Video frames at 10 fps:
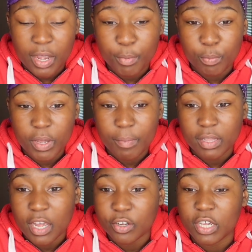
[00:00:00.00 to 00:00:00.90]
I remember being in my
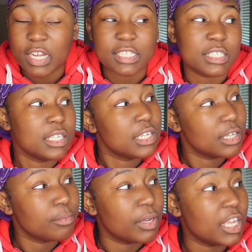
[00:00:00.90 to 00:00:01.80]
locker and I seen
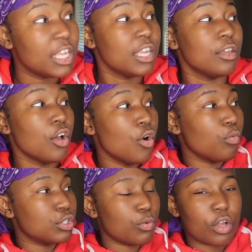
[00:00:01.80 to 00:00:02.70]
him, but he
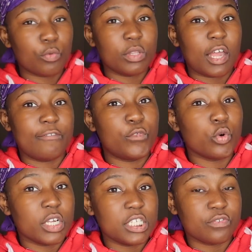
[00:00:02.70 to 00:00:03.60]
was walking with like
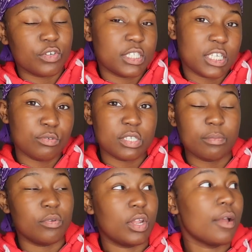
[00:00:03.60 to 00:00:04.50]
4 of his friends. He was in the
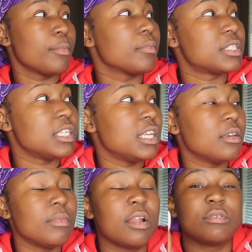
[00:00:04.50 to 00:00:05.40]
middle. I remember seeing
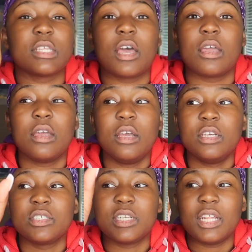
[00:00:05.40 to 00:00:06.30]
him and I was like,
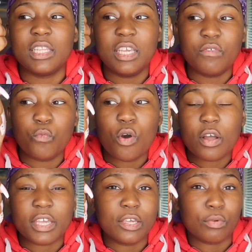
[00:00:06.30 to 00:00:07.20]
should I leave and
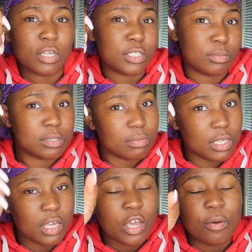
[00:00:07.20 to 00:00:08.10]
walk and he'll catch up to
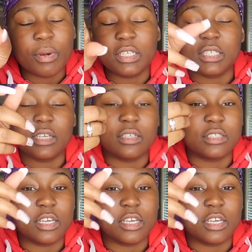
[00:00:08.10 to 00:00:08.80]
me? But I said,